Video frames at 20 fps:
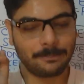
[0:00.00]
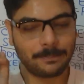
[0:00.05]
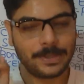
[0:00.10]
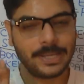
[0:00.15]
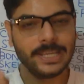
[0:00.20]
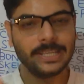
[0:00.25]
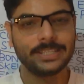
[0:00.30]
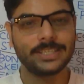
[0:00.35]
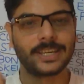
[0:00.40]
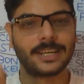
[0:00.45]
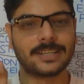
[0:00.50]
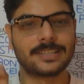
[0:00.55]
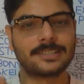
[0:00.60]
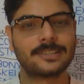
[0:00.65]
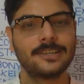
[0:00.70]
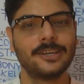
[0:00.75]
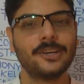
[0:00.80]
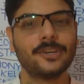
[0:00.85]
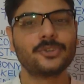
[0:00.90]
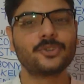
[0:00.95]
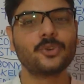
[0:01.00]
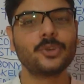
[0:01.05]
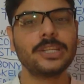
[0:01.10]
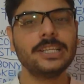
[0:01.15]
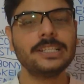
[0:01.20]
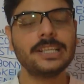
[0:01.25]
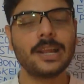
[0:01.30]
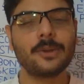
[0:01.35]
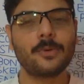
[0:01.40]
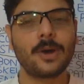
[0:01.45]
features. So
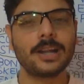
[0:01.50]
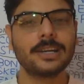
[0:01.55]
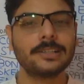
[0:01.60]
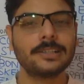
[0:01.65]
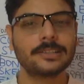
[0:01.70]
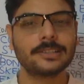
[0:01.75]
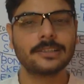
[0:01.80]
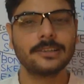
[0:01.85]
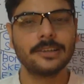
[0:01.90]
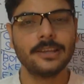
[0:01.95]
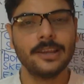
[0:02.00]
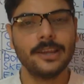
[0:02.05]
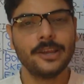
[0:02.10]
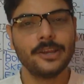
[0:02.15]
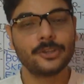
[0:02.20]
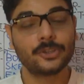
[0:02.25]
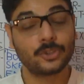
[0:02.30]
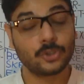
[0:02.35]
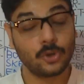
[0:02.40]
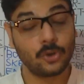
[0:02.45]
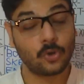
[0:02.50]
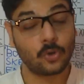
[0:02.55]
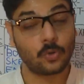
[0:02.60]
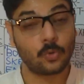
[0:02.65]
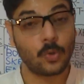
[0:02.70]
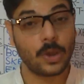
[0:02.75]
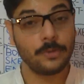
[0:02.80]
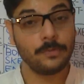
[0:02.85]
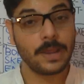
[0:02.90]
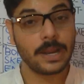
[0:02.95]
these are what? So
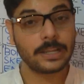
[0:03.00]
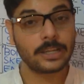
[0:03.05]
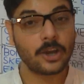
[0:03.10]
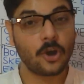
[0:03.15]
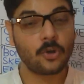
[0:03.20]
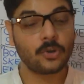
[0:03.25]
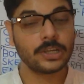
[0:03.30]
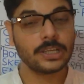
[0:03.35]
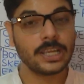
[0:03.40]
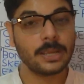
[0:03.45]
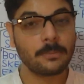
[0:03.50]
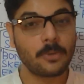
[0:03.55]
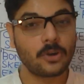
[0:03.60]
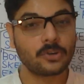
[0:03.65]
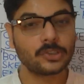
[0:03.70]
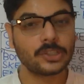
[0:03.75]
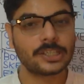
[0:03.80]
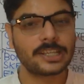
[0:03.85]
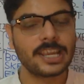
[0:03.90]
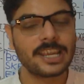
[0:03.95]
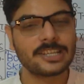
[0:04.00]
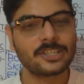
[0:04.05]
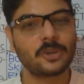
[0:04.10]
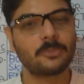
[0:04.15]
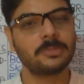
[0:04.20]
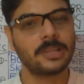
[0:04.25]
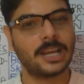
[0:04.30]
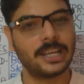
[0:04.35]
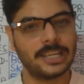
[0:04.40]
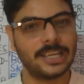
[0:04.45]
when we are talking about the case
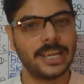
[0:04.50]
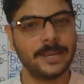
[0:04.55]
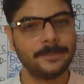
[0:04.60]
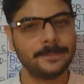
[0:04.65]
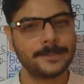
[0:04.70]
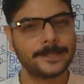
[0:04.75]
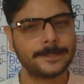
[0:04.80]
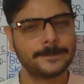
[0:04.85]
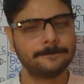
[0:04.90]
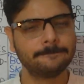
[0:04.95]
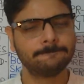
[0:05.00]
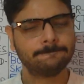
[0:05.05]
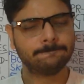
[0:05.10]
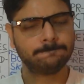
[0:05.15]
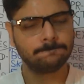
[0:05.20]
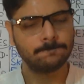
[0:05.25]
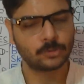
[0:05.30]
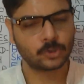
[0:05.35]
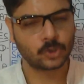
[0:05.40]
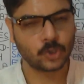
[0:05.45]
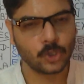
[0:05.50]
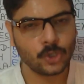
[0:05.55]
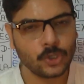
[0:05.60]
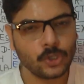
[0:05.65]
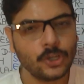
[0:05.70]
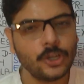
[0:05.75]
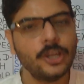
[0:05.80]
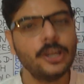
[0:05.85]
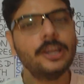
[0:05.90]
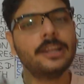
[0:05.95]
of the Aves,
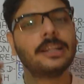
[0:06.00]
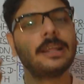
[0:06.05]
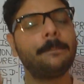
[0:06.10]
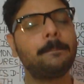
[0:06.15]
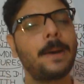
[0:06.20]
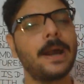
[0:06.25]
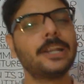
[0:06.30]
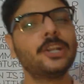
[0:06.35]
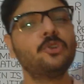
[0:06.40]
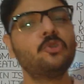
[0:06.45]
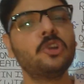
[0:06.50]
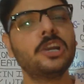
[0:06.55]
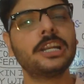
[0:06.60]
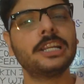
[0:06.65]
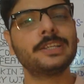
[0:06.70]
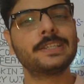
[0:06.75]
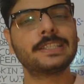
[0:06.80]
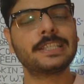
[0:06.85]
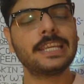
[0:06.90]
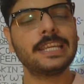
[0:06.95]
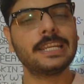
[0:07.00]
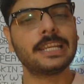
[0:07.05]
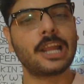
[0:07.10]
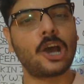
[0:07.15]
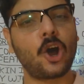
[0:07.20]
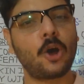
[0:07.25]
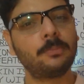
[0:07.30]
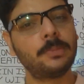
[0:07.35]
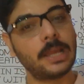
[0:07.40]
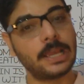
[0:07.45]
so the particular skin
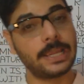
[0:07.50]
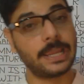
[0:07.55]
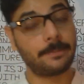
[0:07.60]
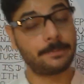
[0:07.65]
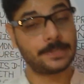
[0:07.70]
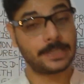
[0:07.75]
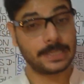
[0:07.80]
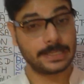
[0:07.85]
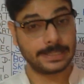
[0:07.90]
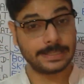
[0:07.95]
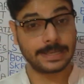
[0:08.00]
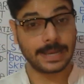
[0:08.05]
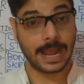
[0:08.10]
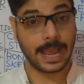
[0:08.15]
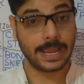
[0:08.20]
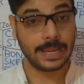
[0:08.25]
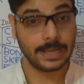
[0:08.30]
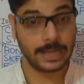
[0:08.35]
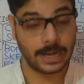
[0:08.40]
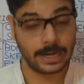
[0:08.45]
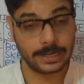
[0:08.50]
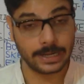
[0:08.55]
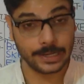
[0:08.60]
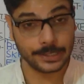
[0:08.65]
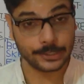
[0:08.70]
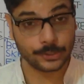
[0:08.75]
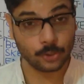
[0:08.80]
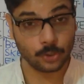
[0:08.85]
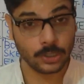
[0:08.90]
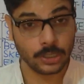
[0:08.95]
of the Aves is dry.
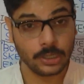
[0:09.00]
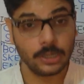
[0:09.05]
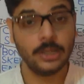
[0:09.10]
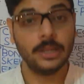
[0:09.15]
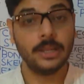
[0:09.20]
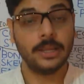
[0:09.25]
Understood?